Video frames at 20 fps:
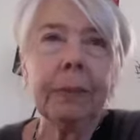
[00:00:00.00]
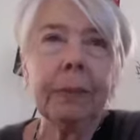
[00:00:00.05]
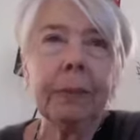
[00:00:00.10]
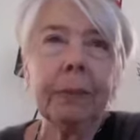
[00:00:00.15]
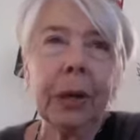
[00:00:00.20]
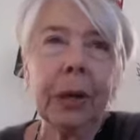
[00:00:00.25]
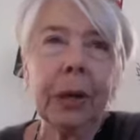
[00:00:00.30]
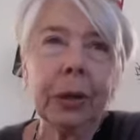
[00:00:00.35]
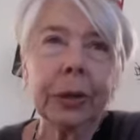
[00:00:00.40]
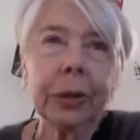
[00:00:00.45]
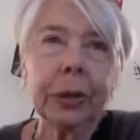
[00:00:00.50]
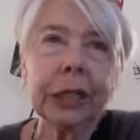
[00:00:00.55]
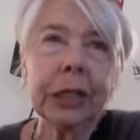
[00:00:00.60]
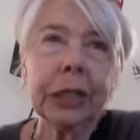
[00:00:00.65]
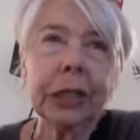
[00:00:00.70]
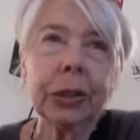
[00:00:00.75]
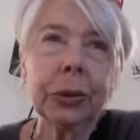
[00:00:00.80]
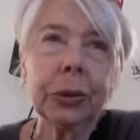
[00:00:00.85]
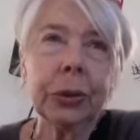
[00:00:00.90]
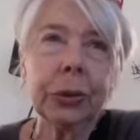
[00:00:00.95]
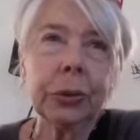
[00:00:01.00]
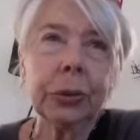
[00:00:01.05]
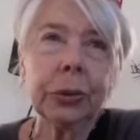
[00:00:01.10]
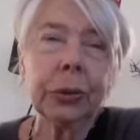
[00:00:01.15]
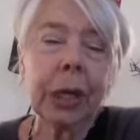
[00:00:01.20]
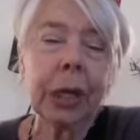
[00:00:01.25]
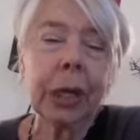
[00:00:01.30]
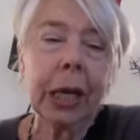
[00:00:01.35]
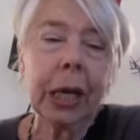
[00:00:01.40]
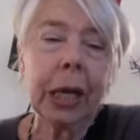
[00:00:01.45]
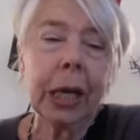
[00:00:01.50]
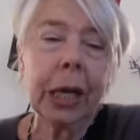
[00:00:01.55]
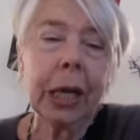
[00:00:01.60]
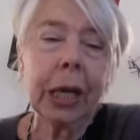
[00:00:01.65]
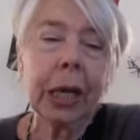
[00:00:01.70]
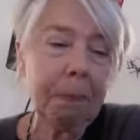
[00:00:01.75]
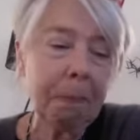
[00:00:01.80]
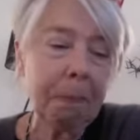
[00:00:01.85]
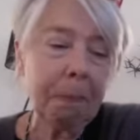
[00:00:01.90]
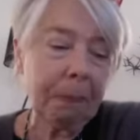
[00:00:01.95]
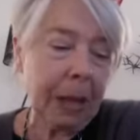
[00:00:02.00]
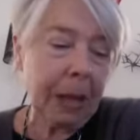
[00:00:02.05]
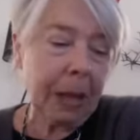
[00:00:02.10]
Māori to